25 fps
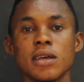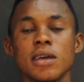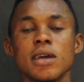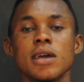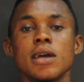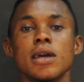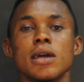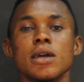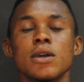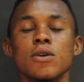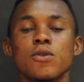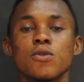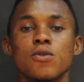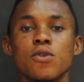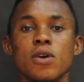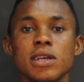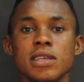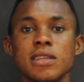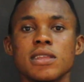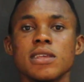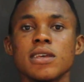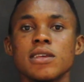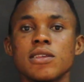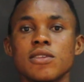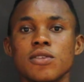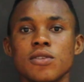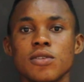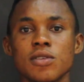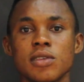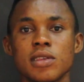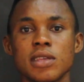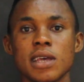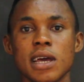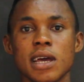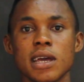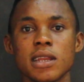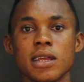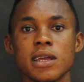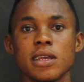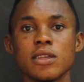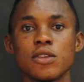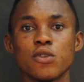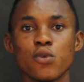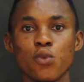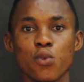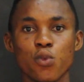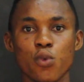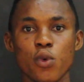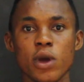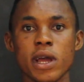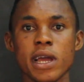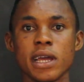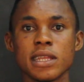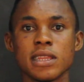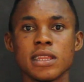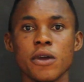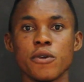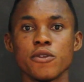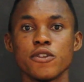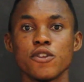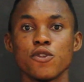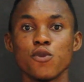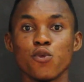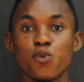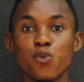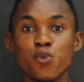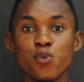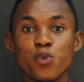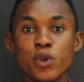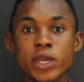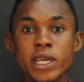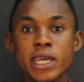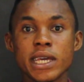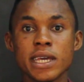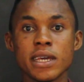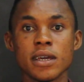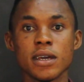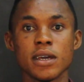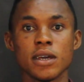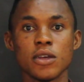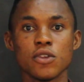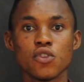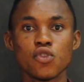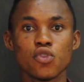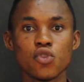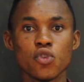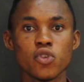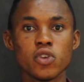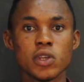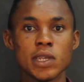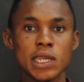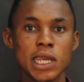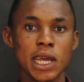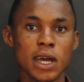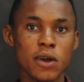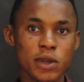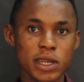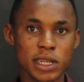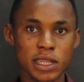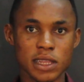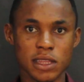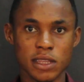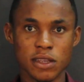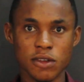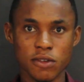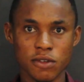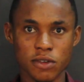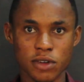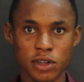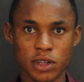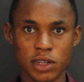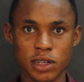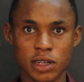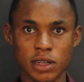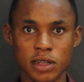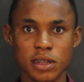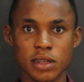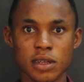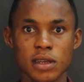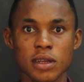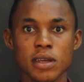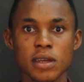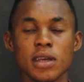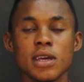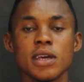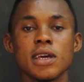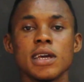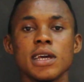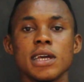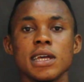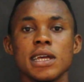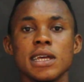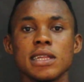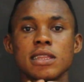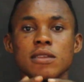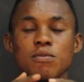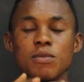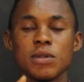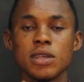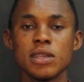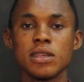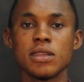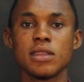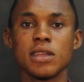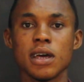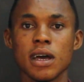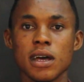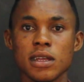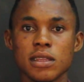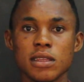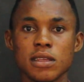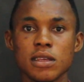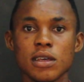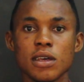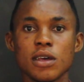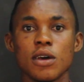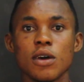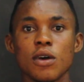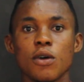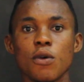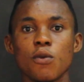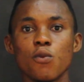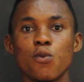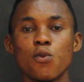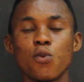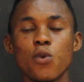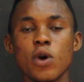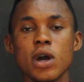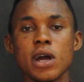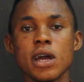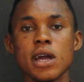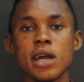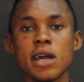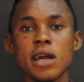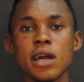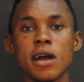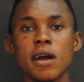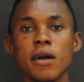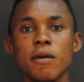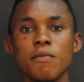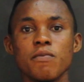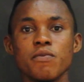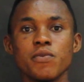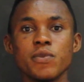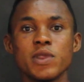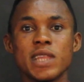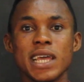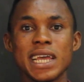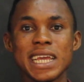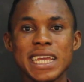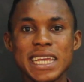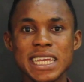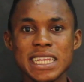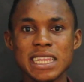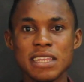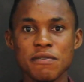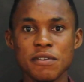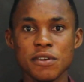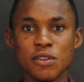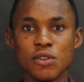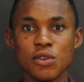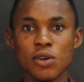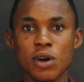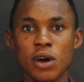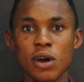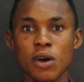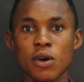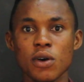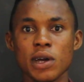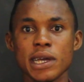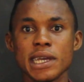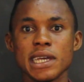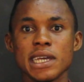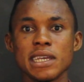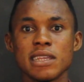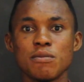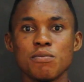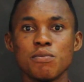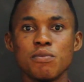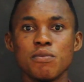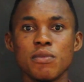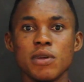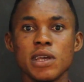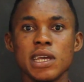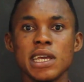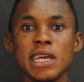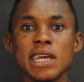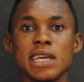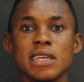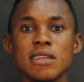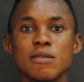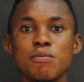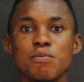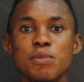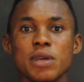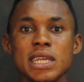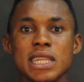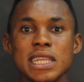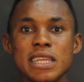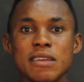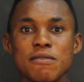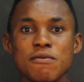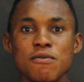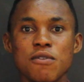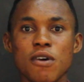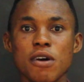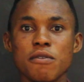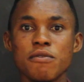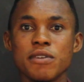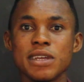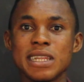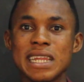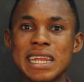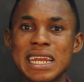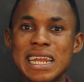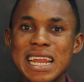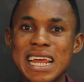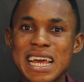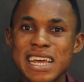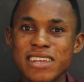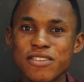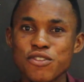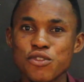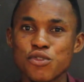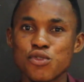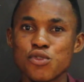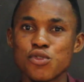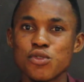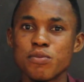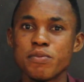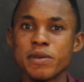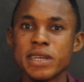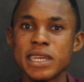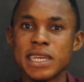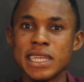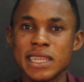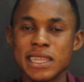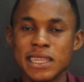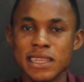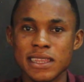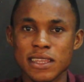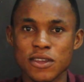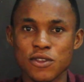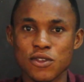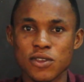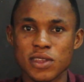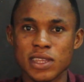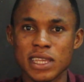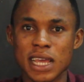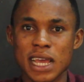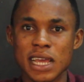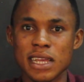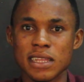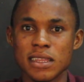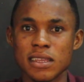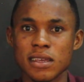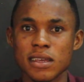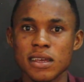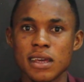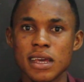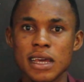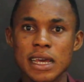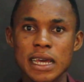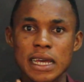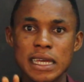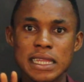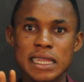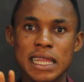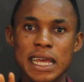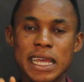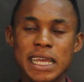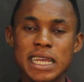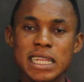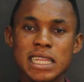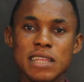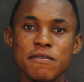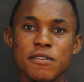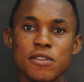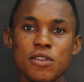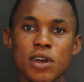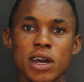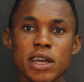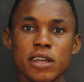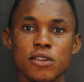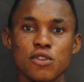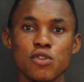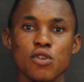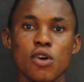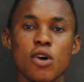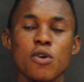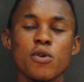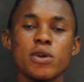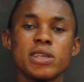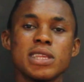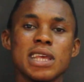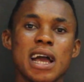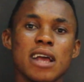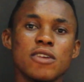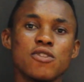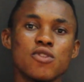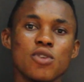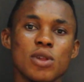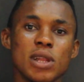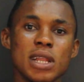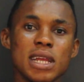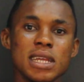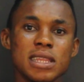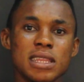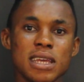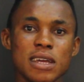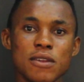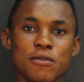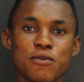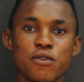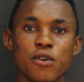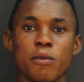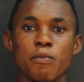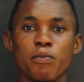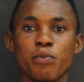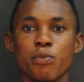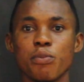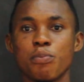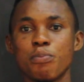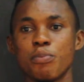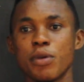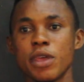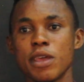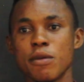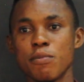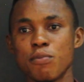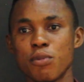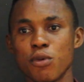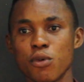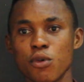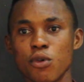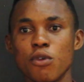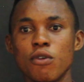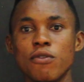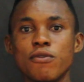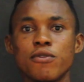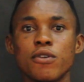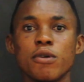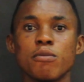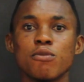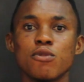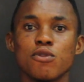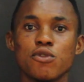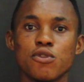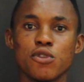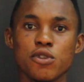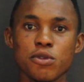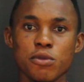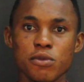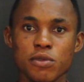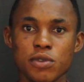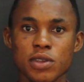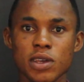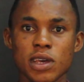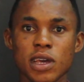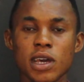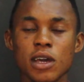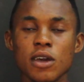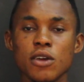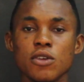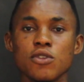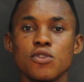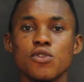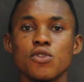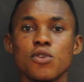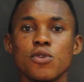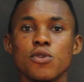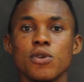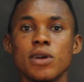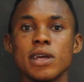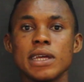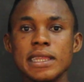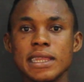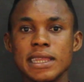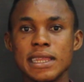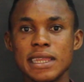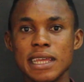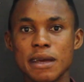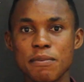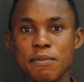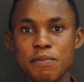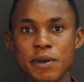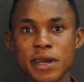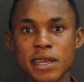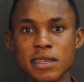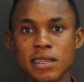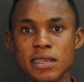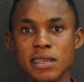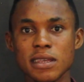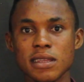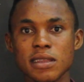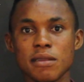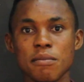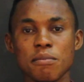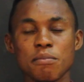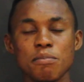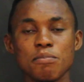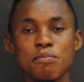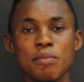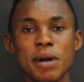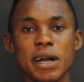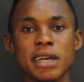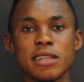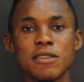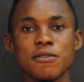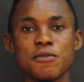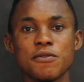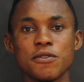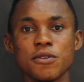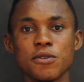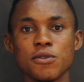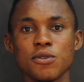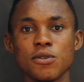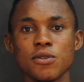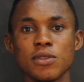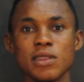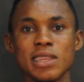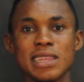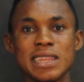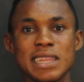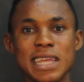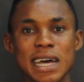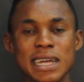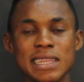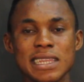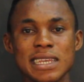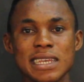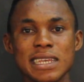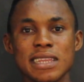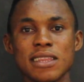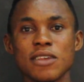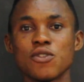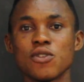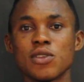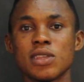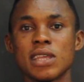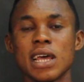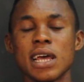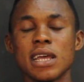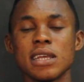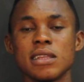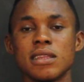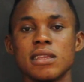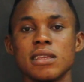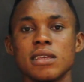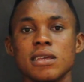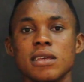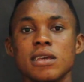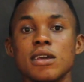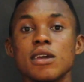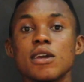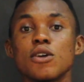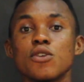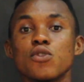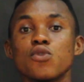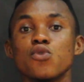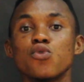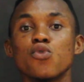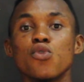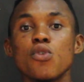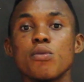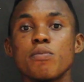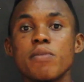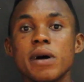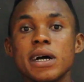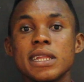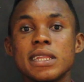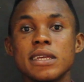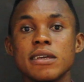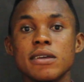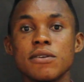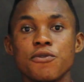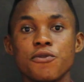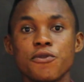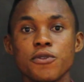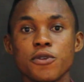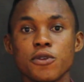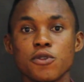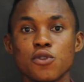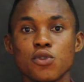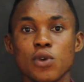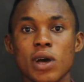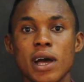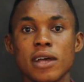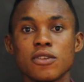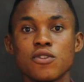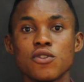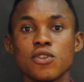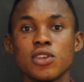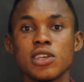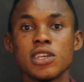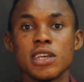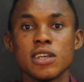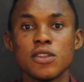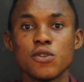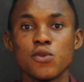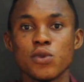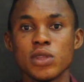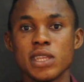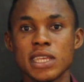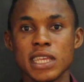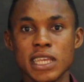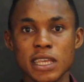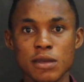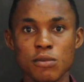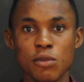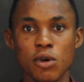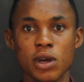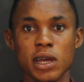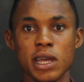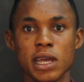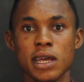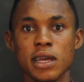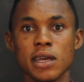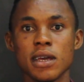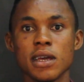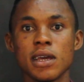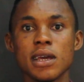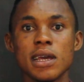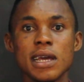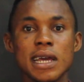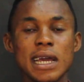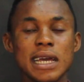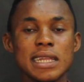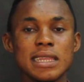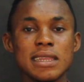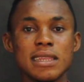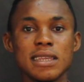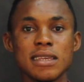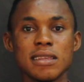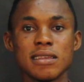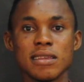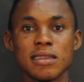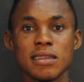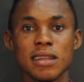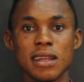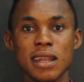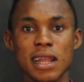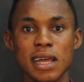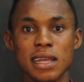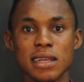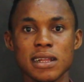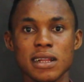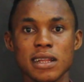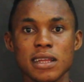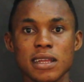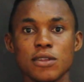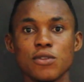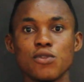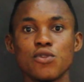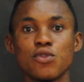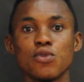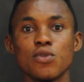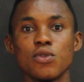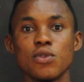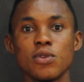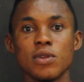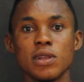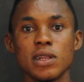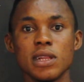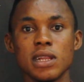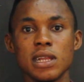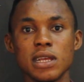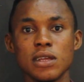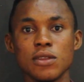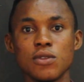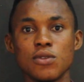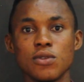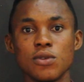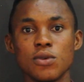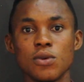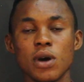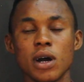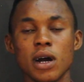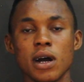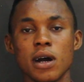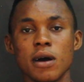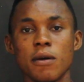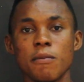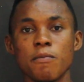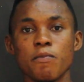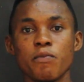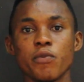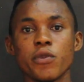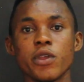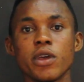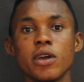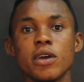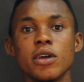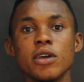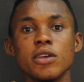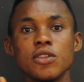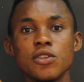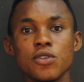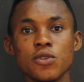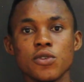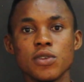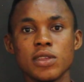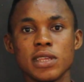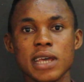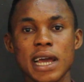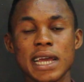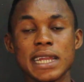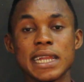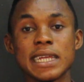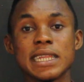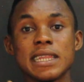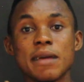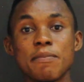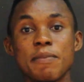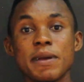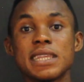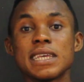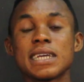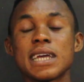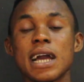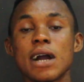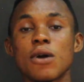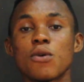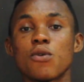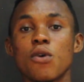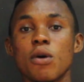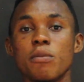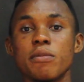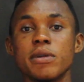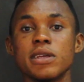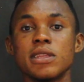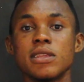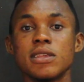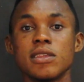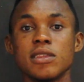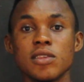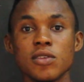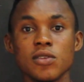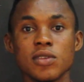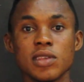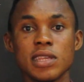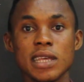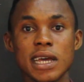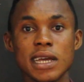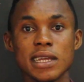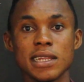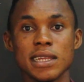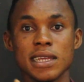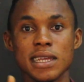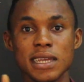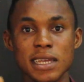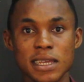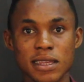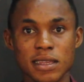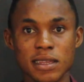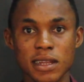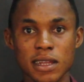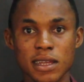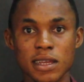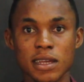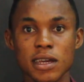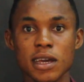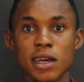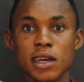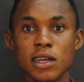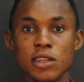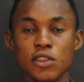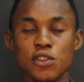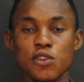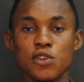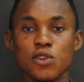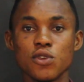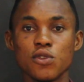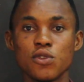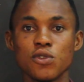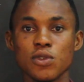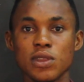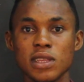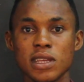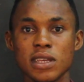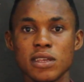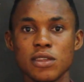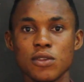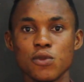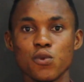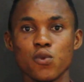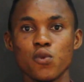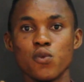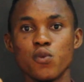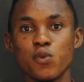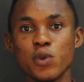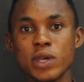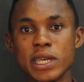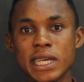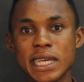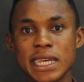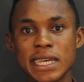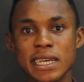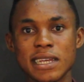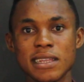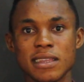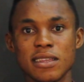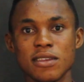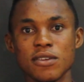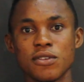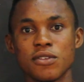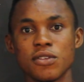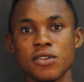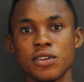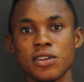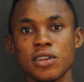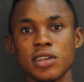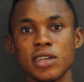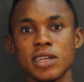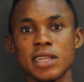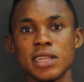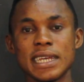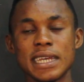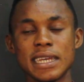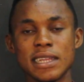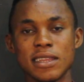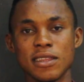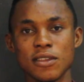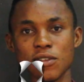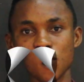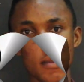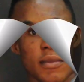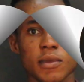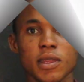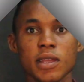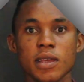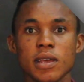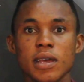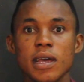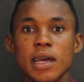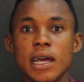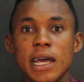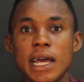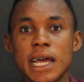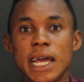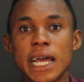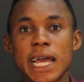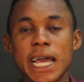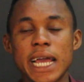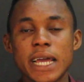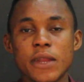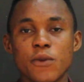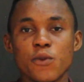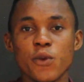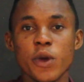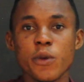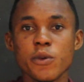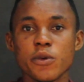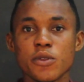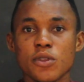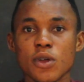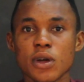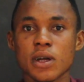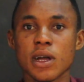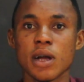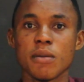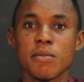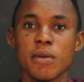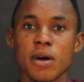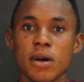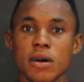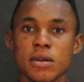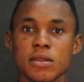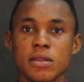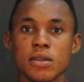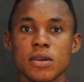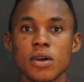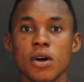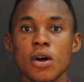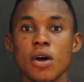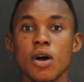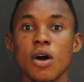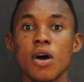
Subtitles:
Egoistic suicide is where there is weak social integration. It means that where the individual is being involved in less group in the society, the individual is always isolated from people, from groups. So the person might feel that in the society, nobody feel to associate with him or her, and this is likely to lead to suicide. The person can commit suicide easily due to this weak integration in the society. And when we talk about